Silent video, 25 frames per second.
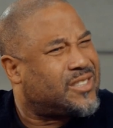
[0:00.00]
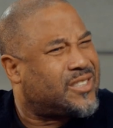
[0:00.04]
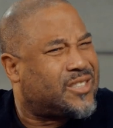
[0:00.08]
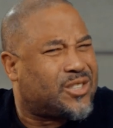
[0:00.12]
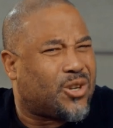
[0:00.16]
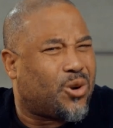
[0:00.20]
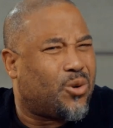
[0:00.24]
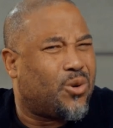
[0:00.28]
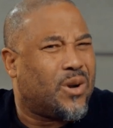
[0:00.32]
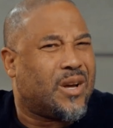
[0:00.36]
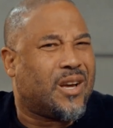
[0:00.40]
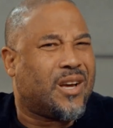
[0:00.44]

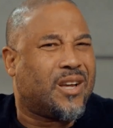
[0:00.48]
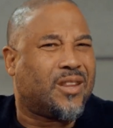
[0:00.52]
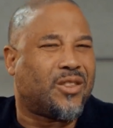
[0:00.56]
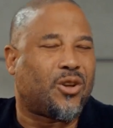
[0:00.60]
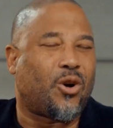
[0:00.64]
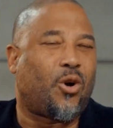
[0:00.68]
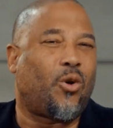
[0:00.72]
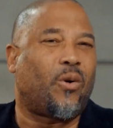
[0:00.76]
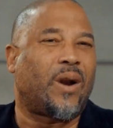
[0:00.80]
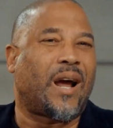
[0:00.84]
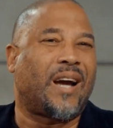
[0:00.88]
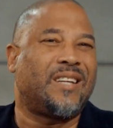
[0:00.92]
So
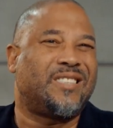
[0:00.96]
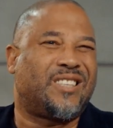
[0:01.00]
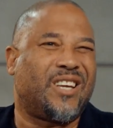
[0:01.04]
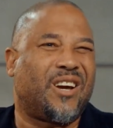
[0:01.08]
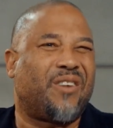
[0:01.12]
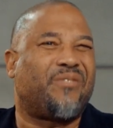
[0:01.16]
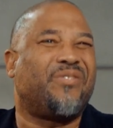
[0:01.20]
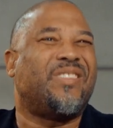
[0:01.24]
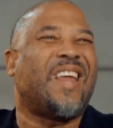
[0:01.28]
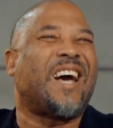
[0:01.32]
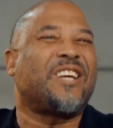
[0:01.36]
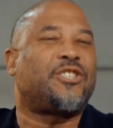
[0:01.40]
the whole idea
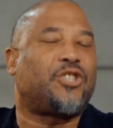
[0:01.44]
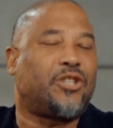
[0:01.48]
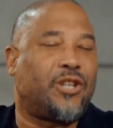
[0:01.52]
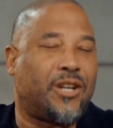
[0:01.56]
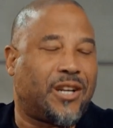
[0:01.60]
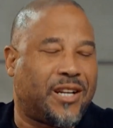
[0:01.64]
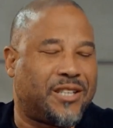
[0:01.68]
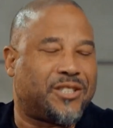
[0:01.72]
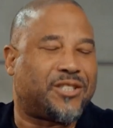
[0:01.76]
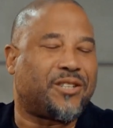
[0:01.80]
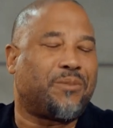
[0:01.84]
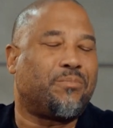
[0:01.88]
of
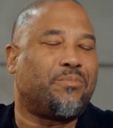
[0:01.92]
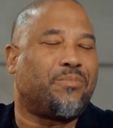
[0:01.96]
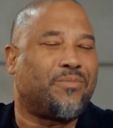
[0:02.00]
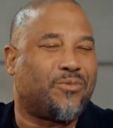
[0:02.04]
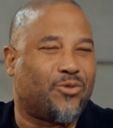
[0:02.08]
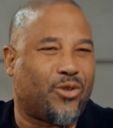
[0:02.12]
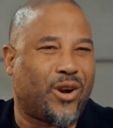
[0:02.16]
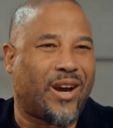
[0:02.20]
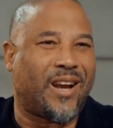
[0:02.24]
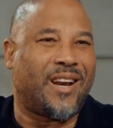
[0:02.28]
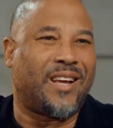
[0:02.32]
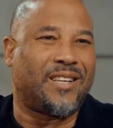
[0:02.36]
nationalism
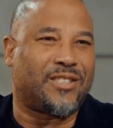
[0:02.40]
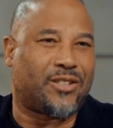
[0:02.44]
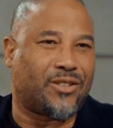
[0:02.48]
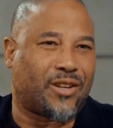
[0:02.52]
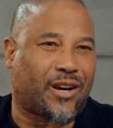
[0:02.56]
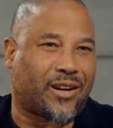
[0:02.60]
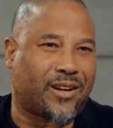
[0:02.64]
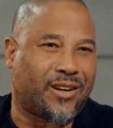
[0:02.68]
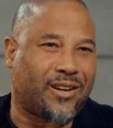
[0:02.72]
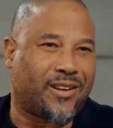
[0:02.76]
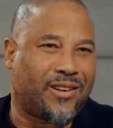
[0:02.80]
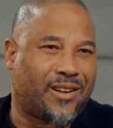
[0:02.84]
really is I'm
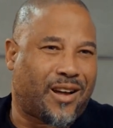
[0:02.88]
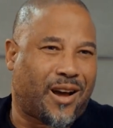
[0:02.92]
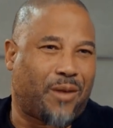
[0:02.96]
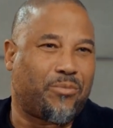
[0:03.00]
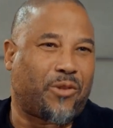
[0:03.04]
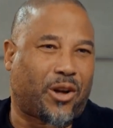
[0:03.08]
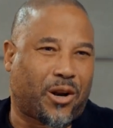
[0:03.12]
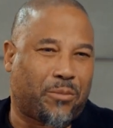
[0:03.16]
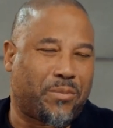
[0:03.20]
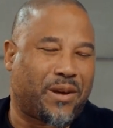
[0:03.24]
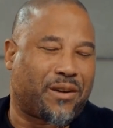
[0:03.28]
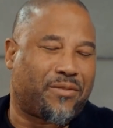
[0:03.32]

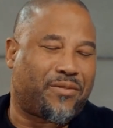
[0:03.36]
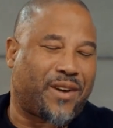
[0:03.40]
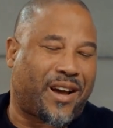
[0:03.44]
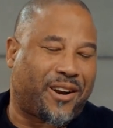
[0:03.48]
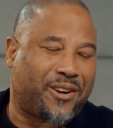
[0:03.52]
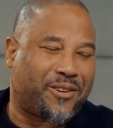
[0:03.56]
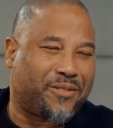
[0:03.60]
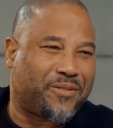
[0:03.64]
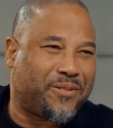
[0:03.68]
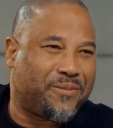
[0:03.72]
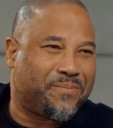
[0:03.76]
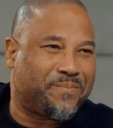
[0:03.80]
not a big fan
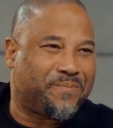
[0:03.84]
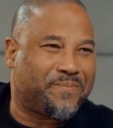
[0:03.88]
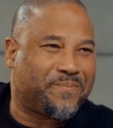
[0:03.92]
of.